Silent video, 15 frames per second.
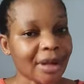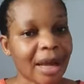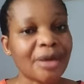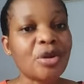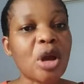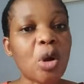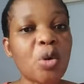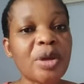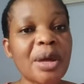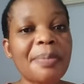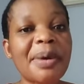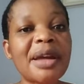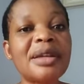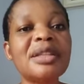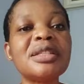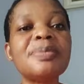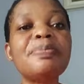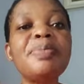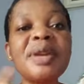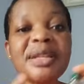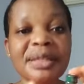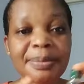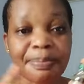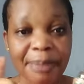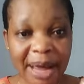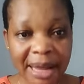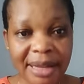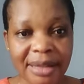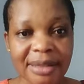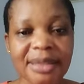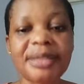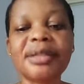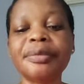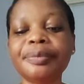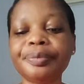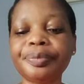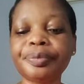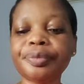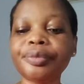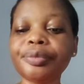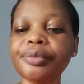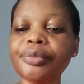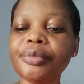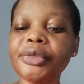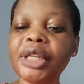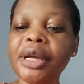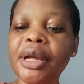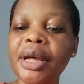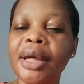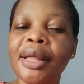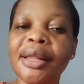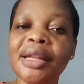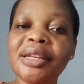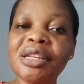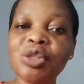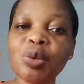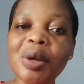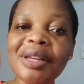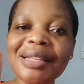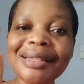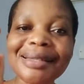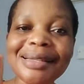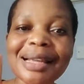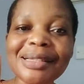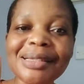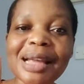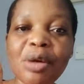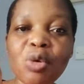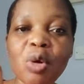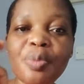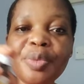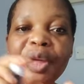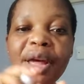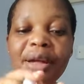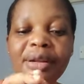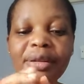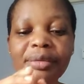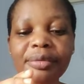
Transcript: and you're okay by it, please buy it. Then this one is Sassarobia.